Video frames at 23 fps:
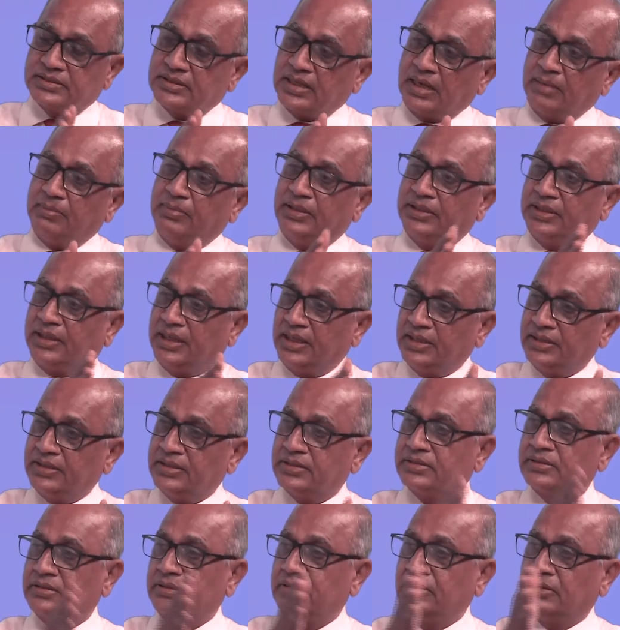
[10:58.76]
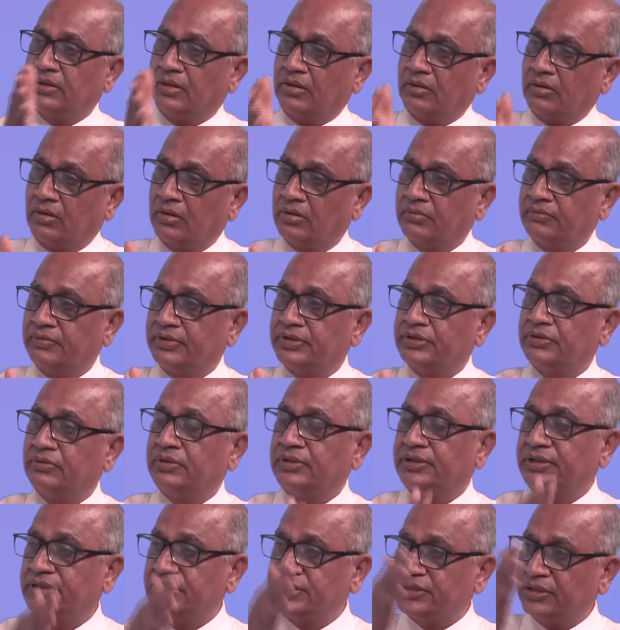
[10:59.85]
simultaneously along with
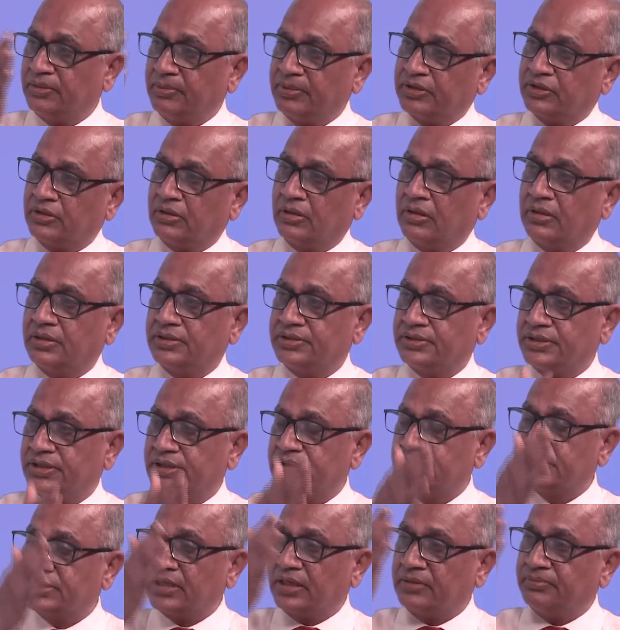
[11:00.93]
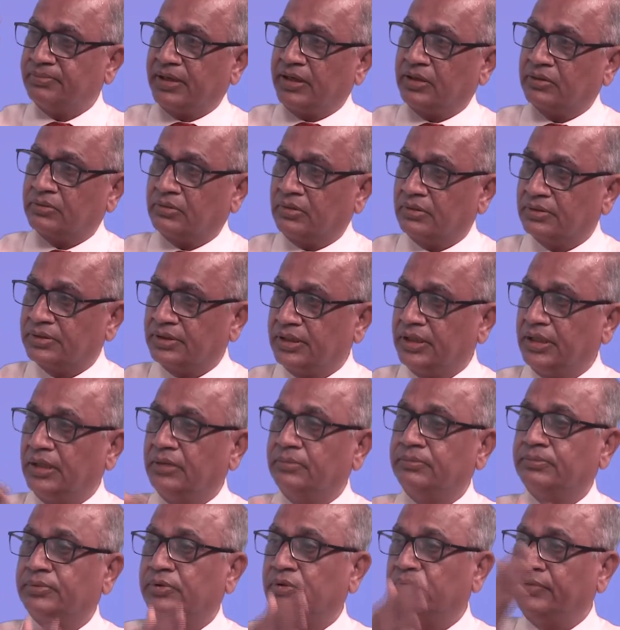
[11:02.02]
your teaching methodologies and pedagogy
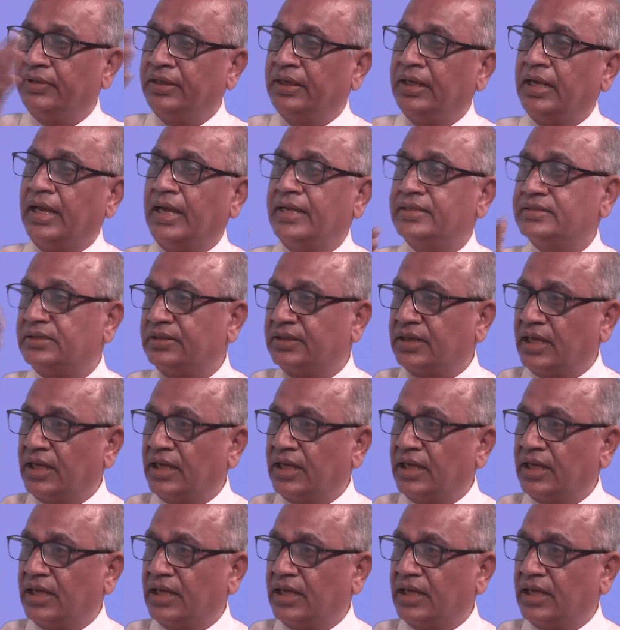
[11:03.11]
improving as the